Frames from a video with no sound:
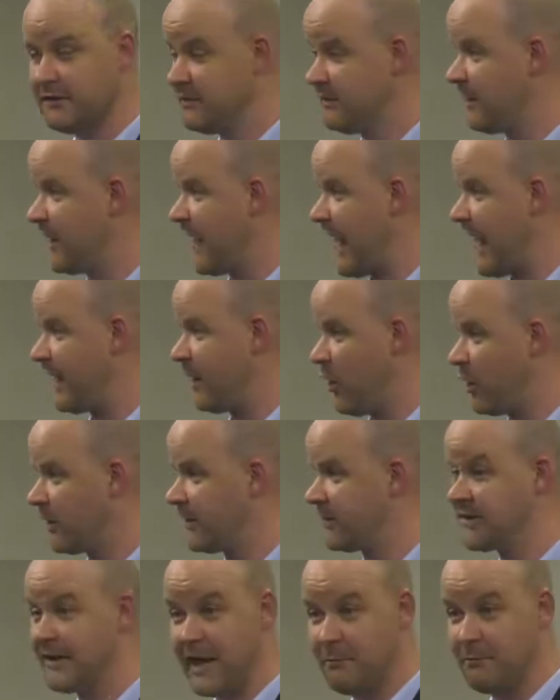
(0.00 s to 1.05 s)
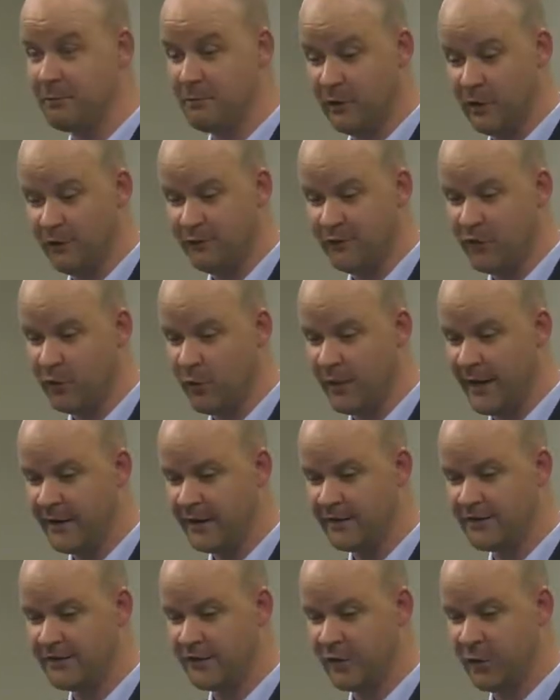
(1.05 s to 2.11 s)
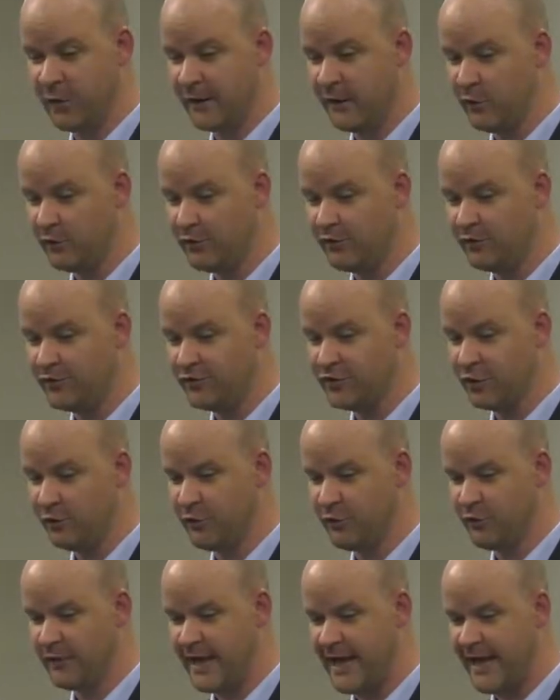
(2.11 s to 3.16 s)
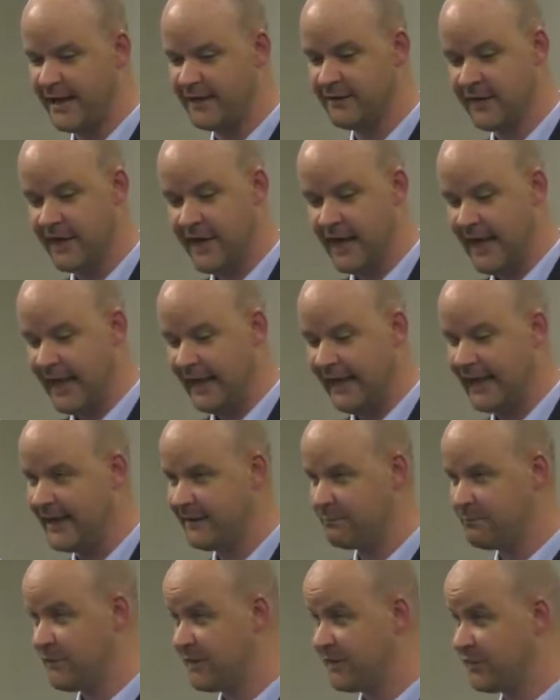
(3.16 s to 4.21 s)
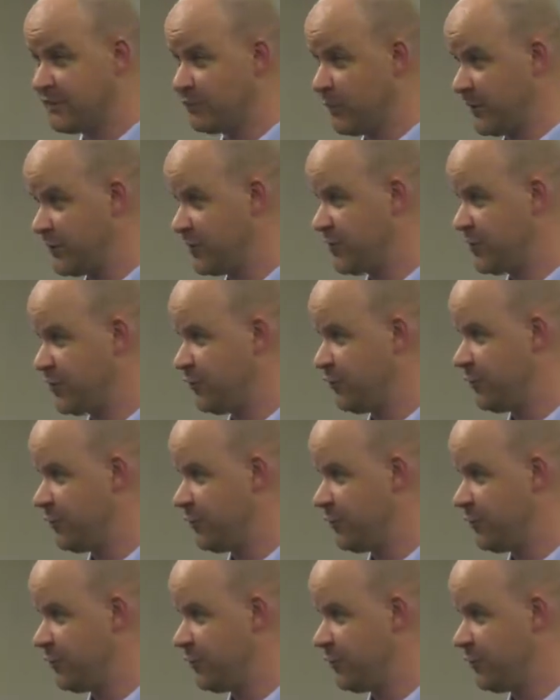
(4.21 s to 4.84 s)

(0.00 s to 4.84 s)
the add-on is capable of doing. So in order to show you that, let me switch